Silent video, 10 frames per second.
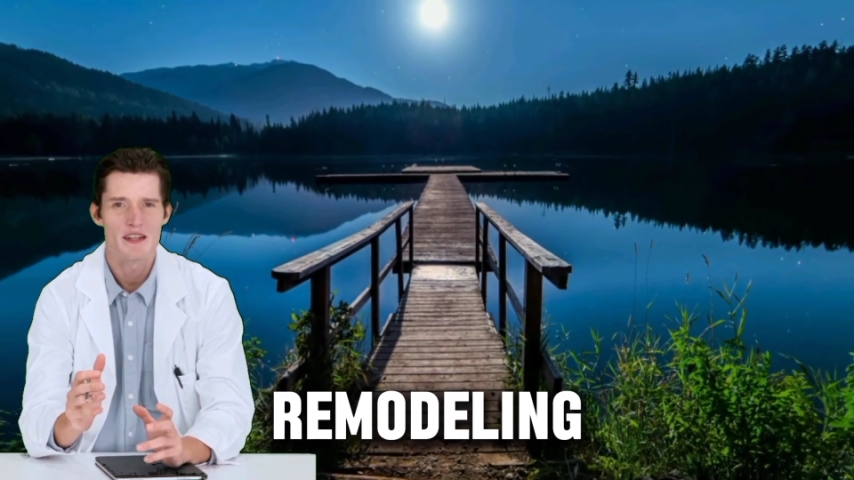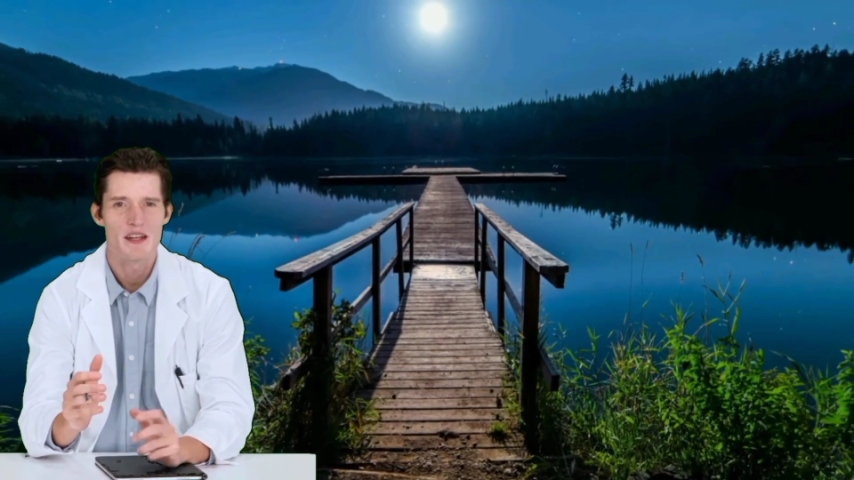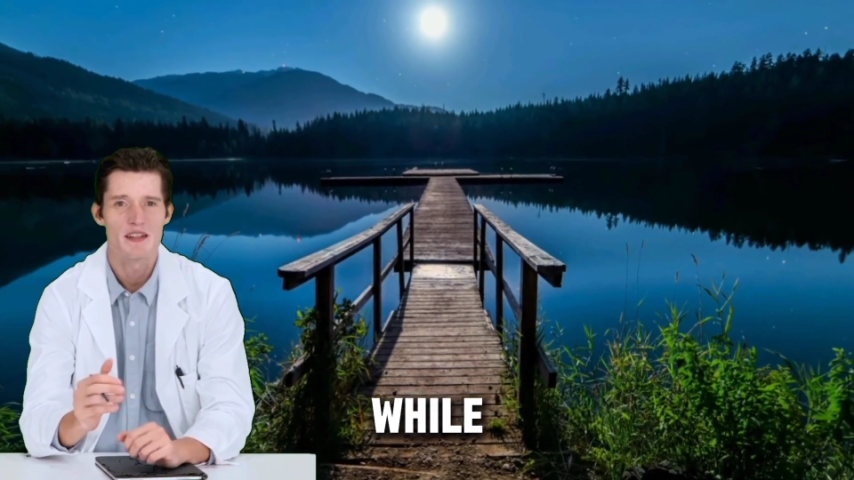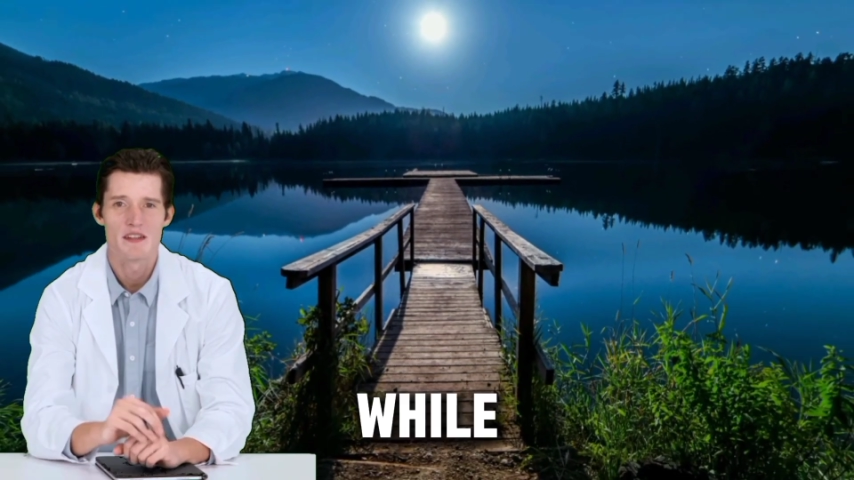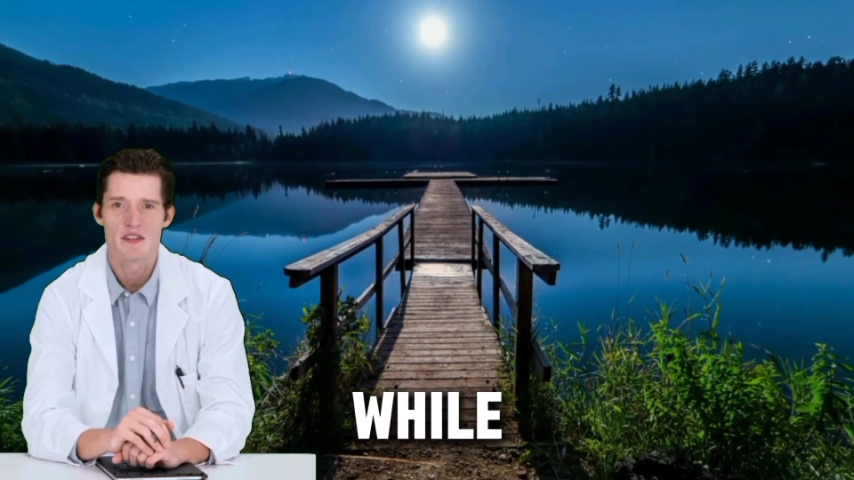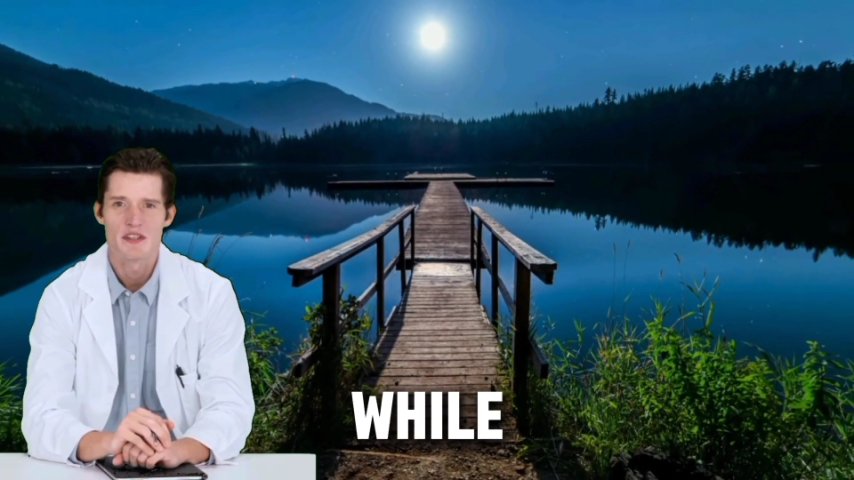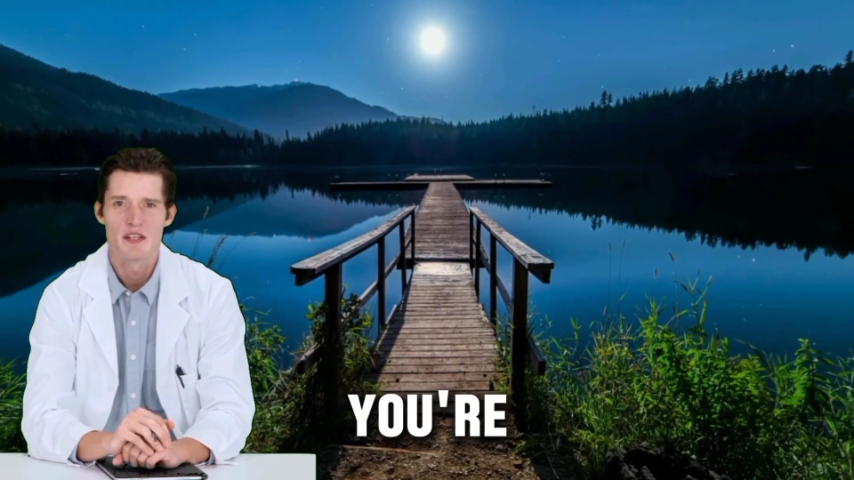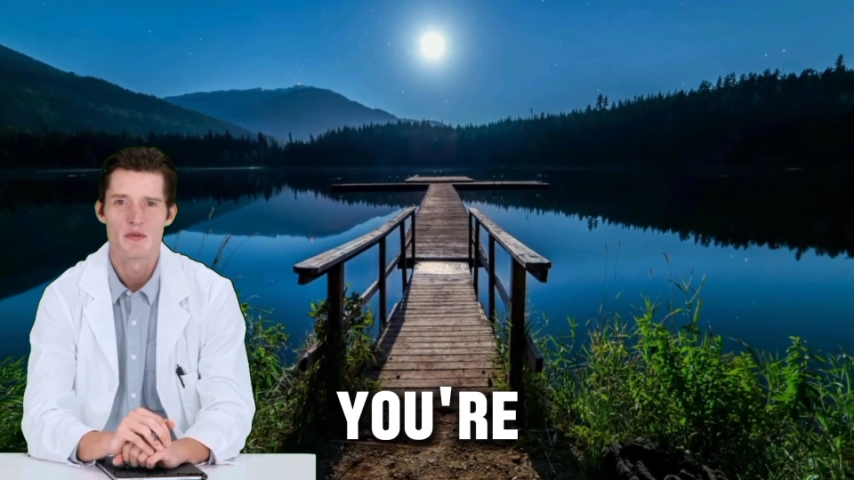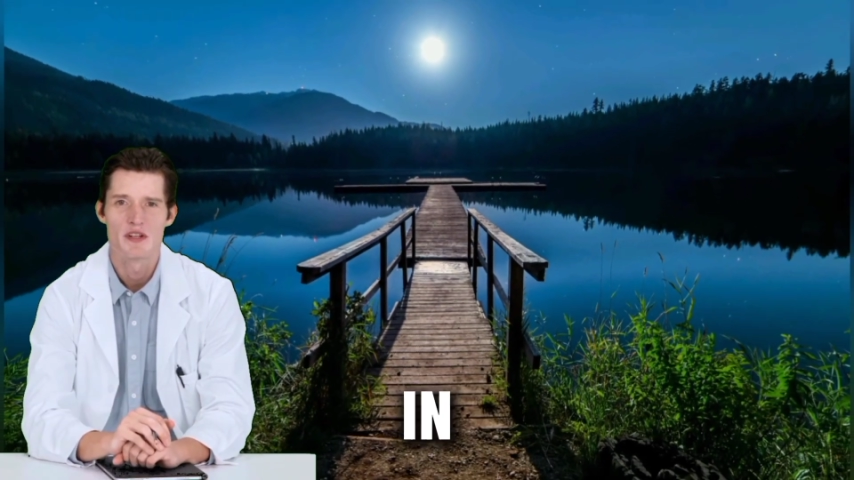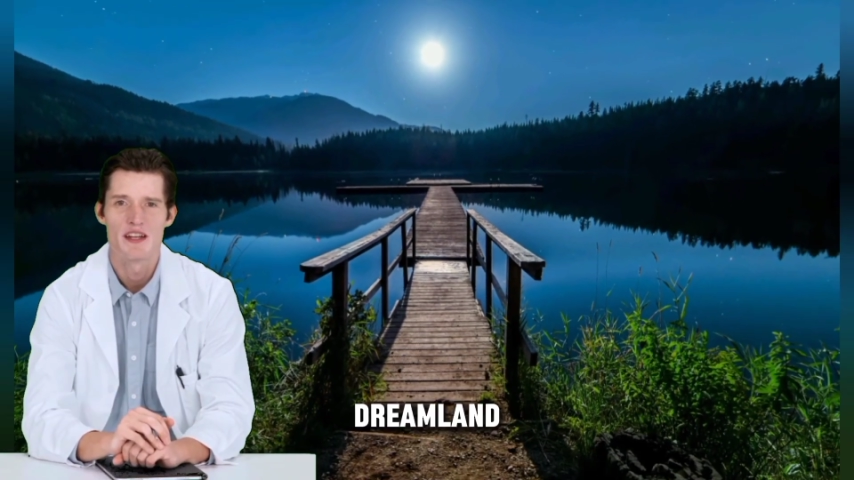While you're
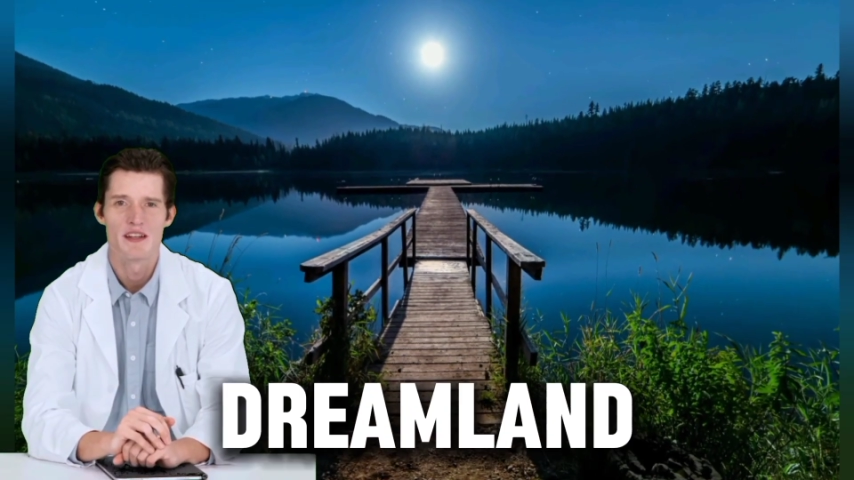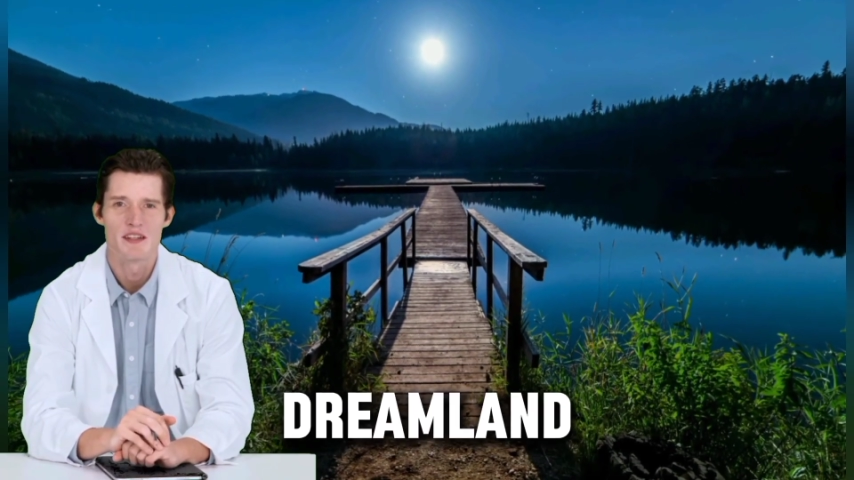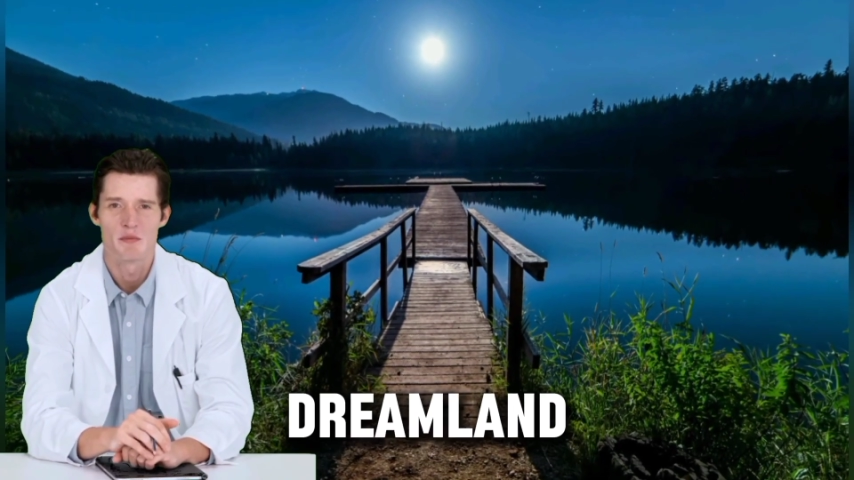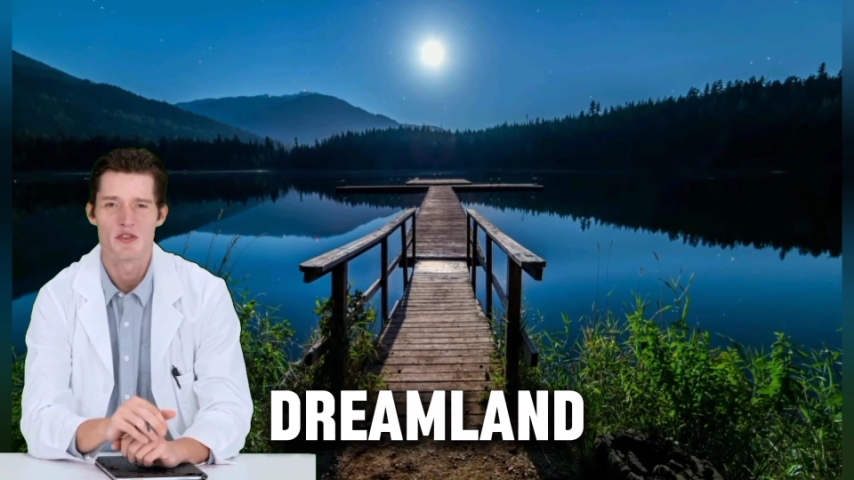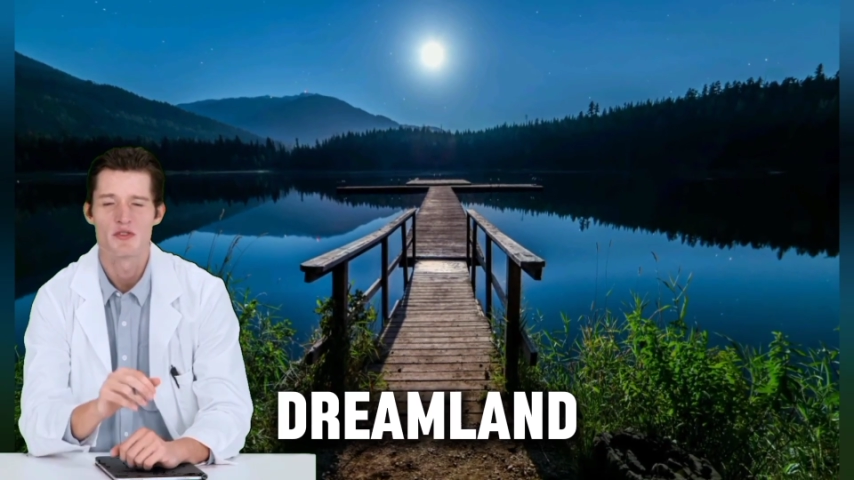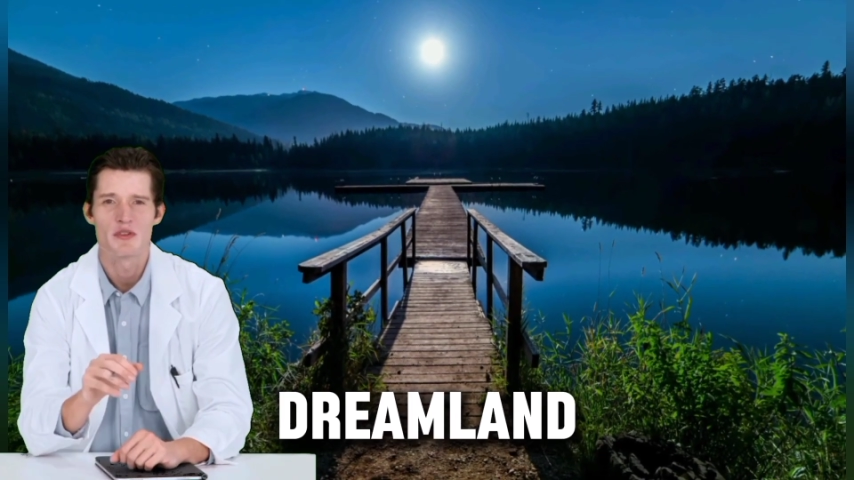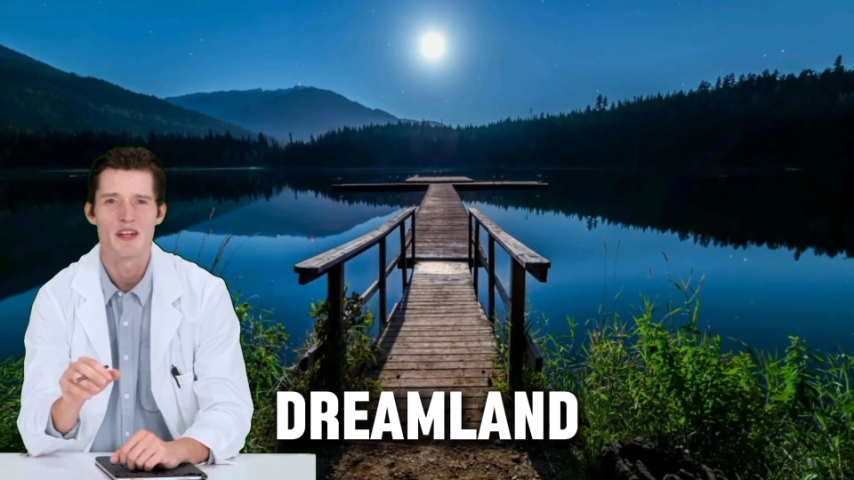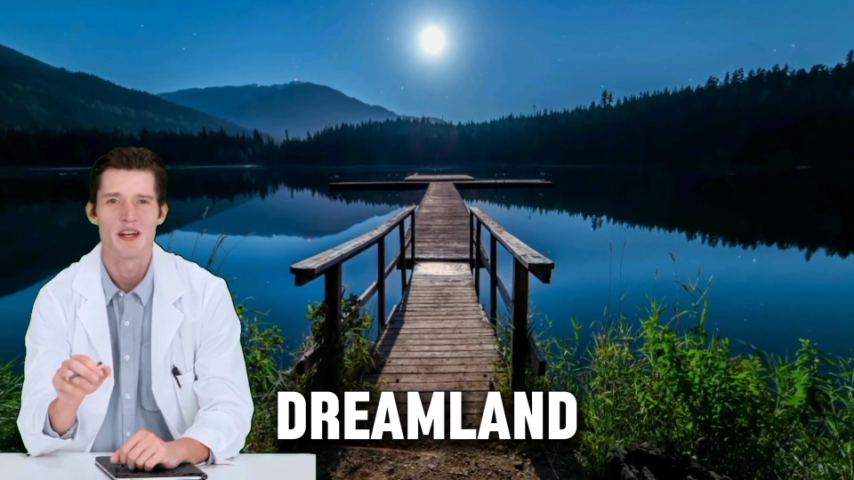in dreamland,